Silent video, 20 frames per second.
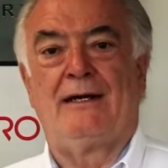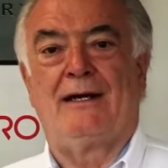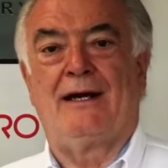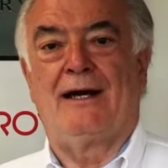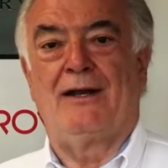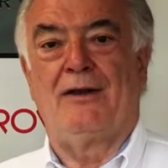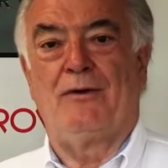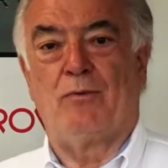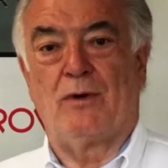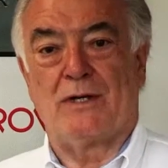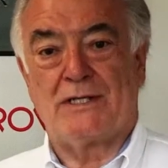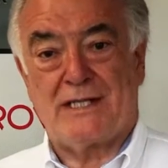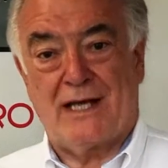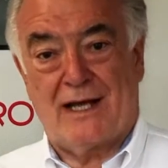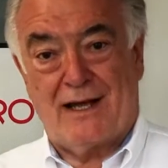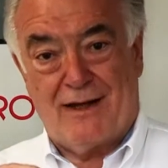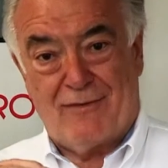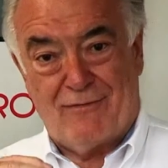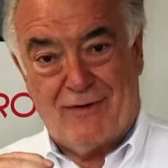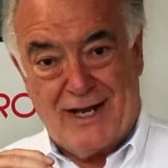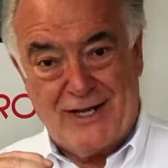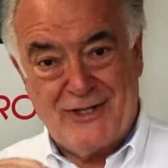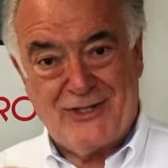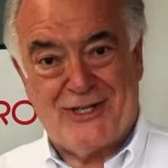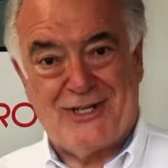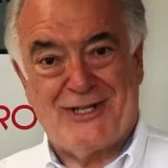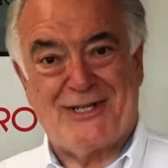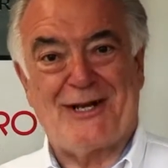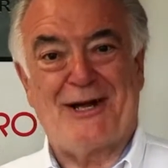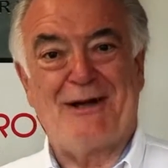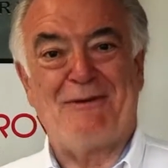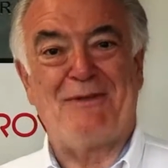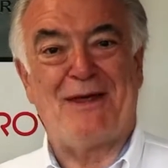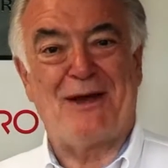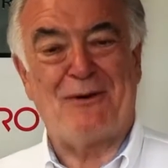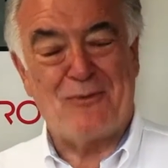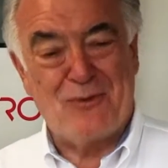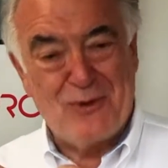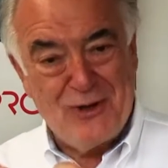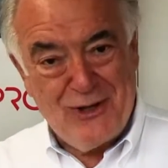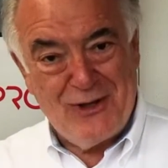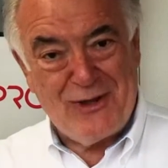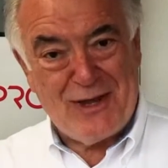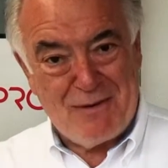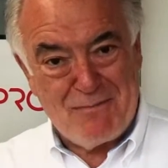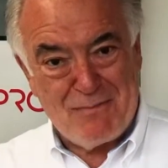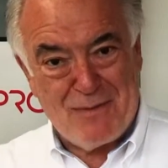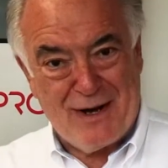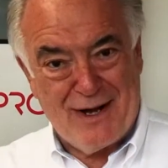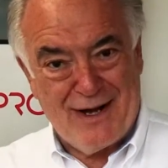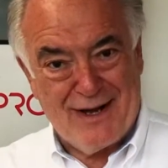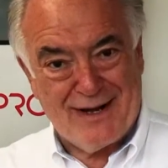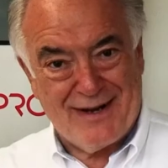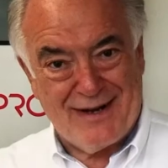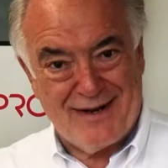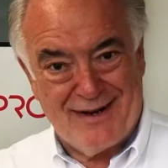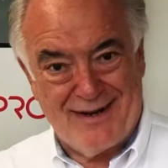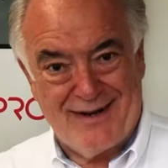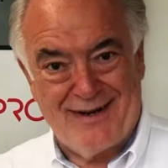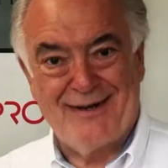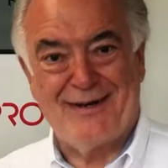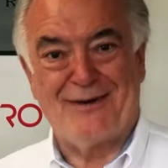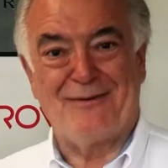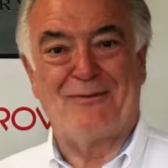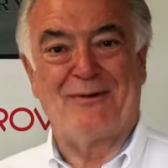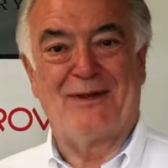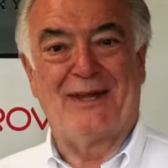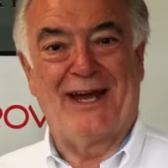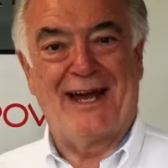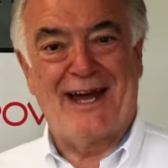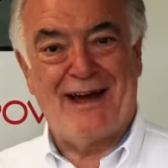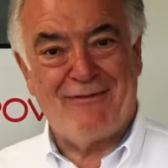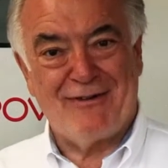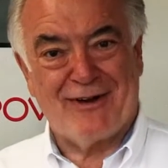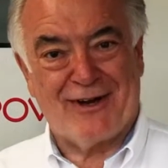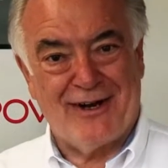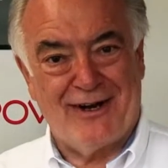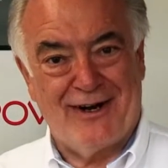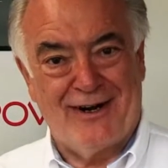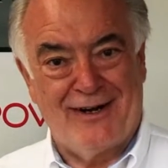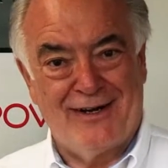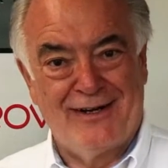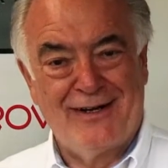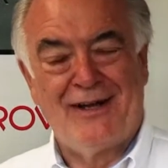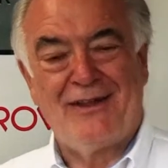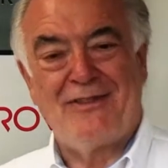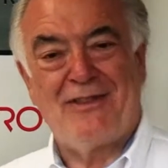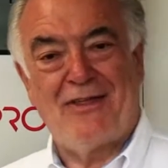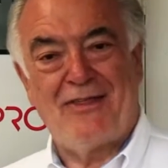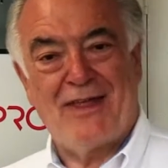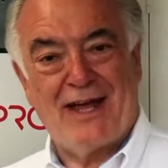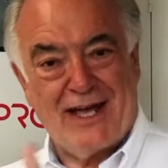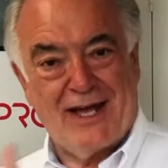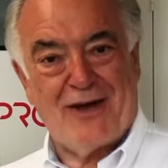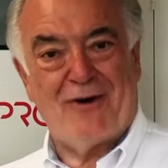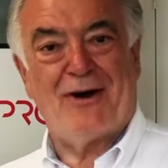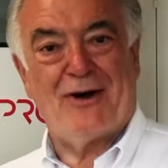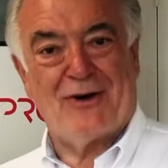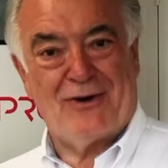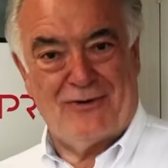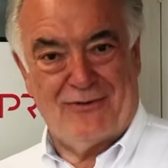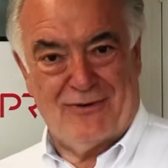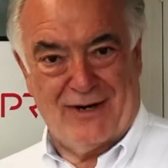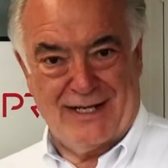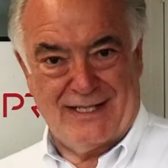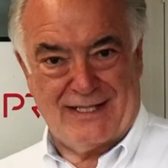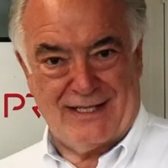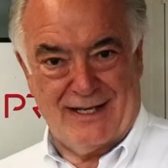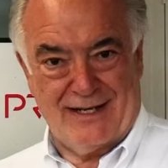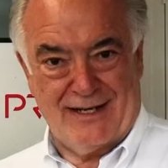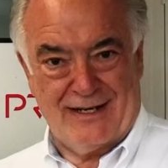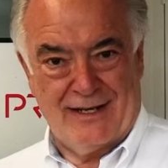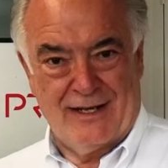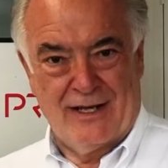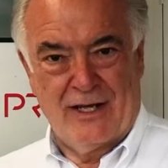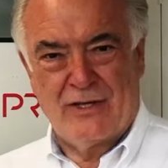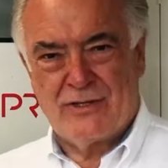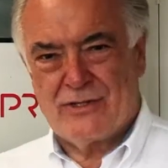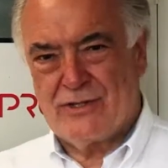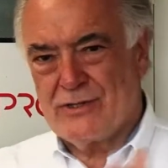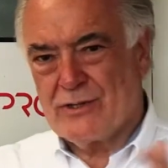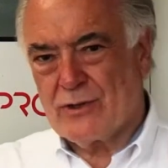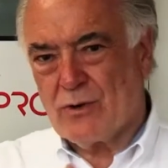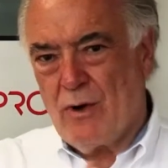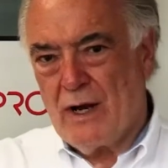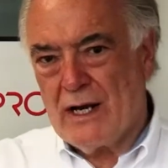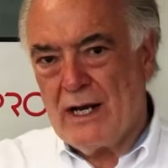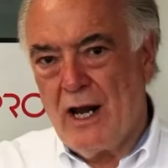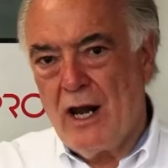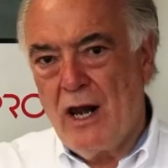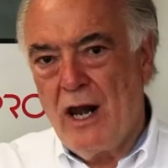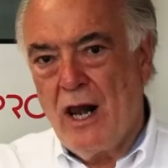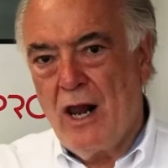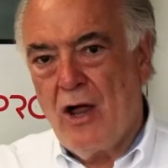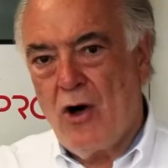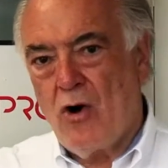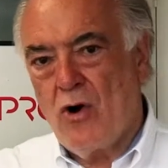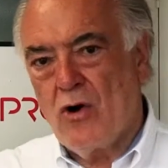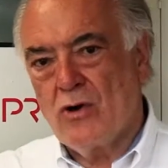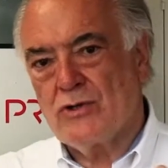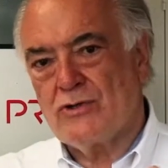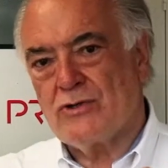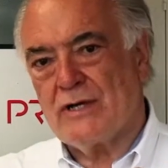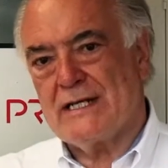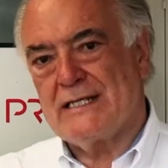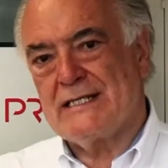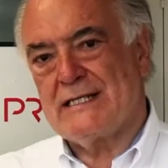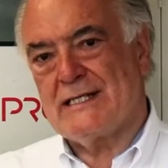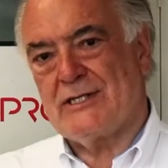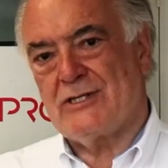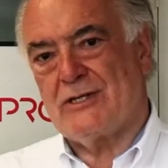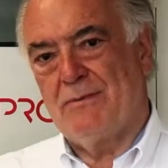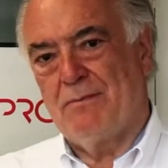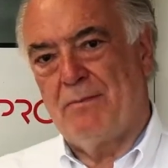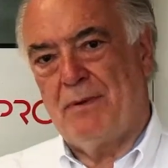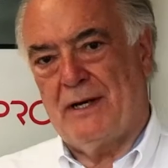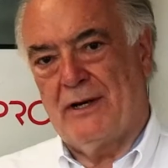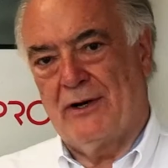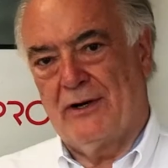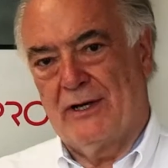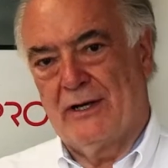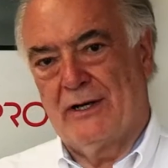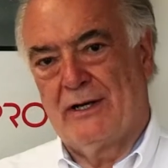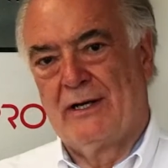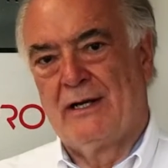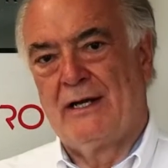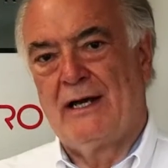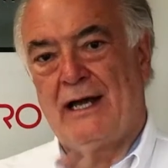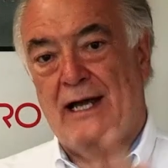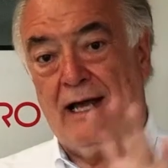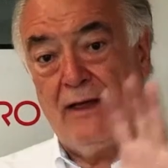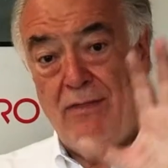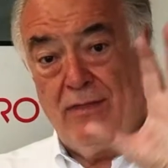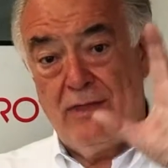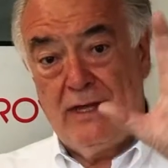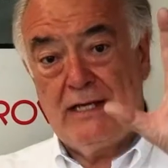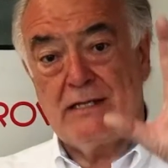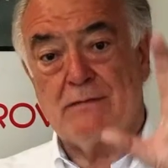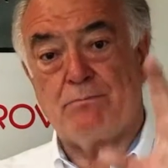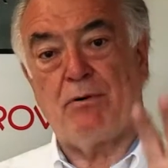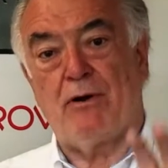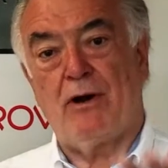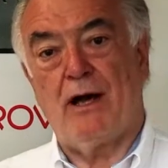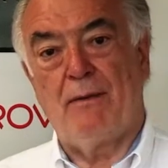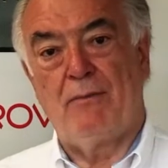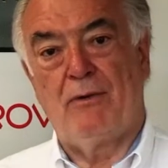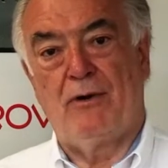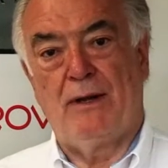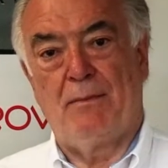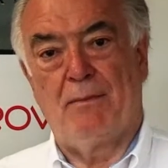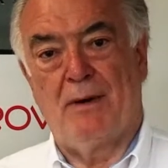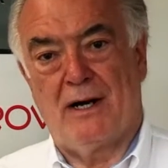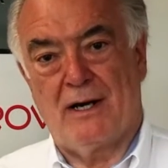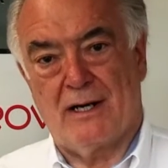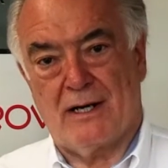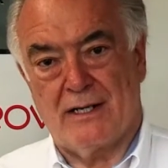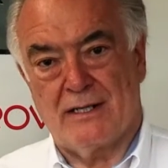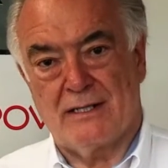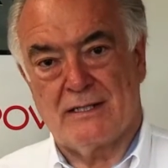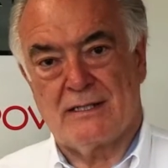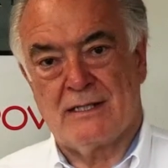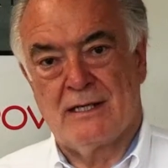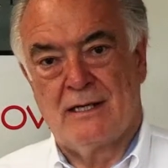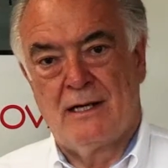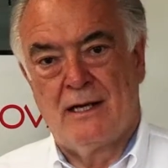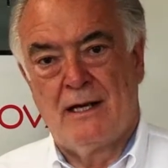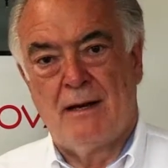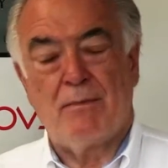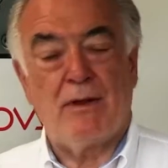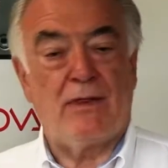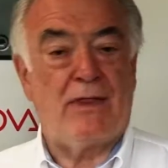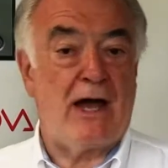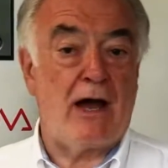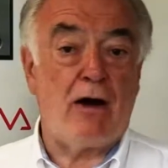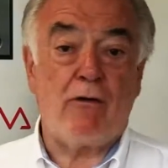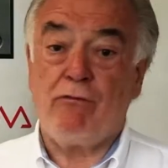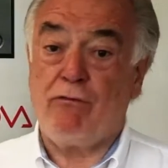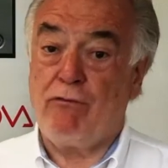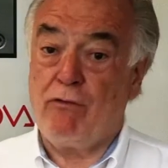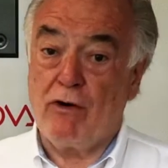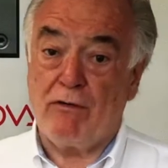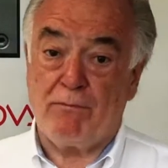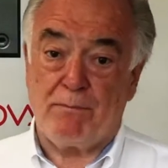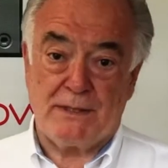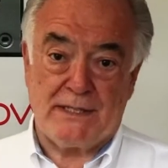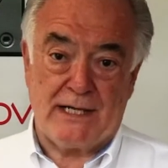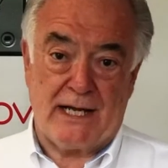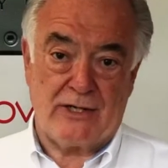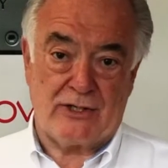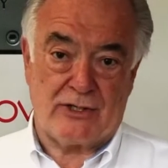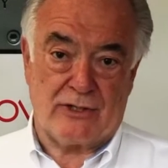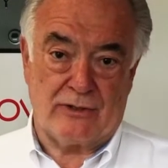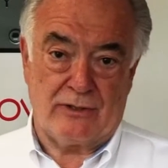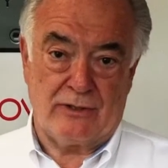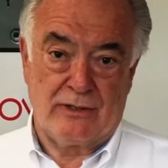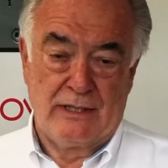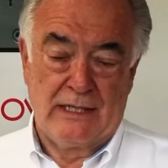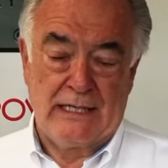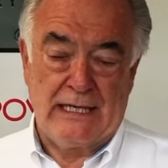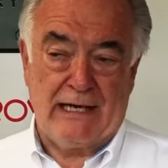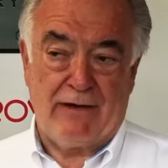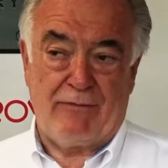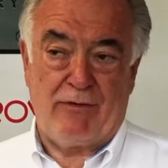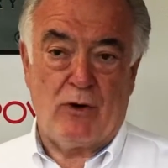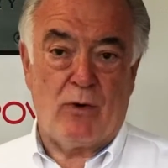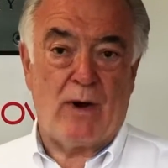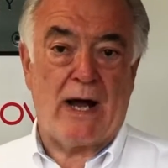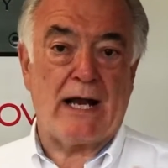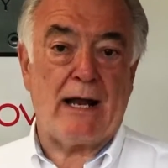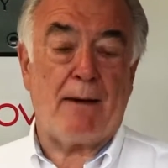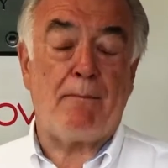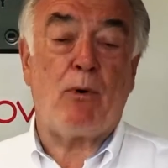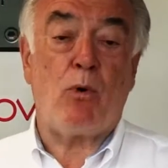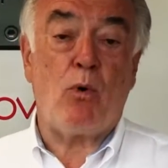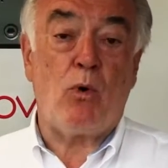And once they have leisure time, they will then buy a car, or when they have a car, they then go out and race it. So there's quite a long transition period in these primary markets, but they are full of potential. If you add up